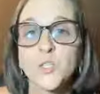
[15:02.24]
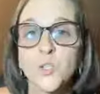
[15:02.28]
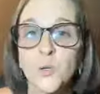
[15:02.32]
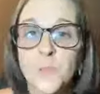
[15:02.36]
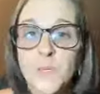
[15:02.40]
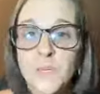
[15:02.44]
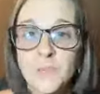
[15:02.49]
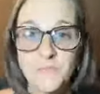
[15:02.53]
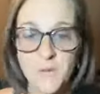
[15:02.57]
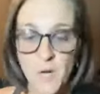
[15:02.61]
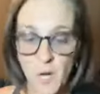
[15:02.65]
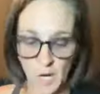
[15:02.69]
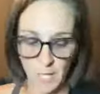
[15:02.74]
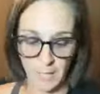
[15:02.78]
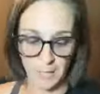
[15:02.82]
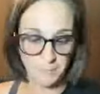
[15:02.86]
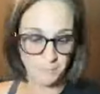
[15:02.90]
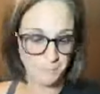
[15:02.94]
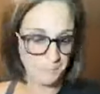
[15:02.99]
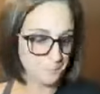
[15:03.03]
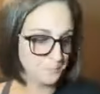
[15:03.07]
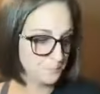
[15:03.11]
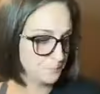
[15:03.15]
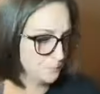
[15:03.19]
you'll be
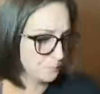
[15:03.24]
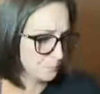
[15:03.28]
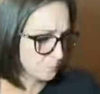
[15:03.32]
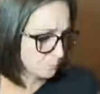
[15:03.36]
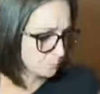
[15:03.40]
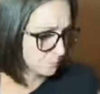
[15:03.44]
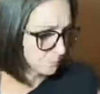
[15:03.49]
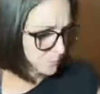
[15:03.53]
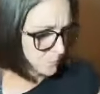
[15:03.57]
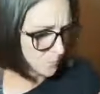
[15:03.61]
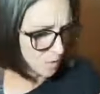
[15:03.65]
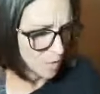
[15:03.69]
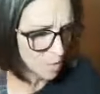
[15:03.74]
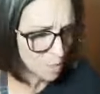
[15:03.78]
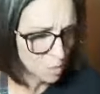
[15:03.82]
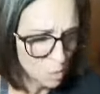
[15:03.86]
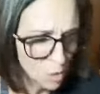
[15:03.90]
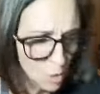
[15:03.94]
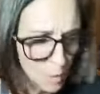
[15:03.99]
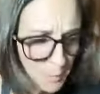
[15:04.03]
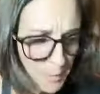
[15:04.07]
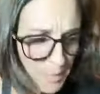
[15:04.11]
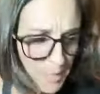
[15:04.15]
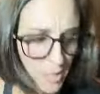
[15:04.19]
fine
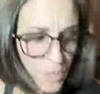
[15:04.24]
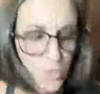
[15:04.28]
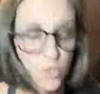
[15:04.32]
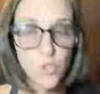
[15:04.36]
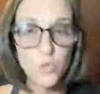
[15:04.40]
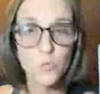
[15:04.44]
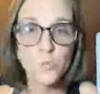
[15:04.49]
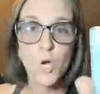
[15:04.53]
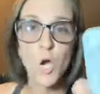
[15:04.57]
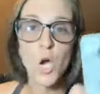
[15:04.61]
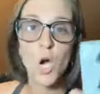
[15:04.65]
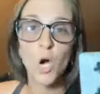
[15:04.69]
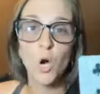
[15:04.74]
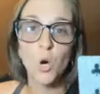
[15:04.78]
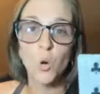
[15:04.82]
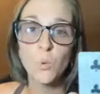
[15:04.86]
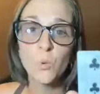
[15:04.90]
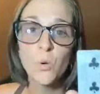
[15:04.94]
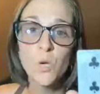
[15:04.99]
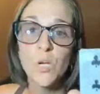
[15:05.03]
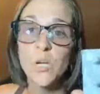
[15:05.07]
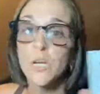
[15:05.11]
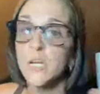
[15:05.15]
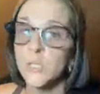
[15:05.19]
because you
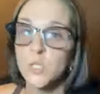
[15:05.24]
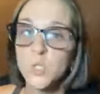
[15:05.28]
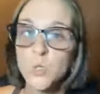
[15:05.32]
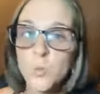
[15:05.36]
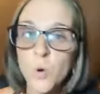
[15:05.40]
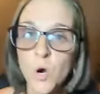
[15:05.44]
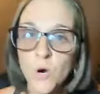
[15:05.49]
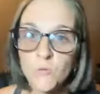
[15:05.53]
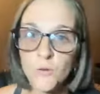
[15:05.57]
know you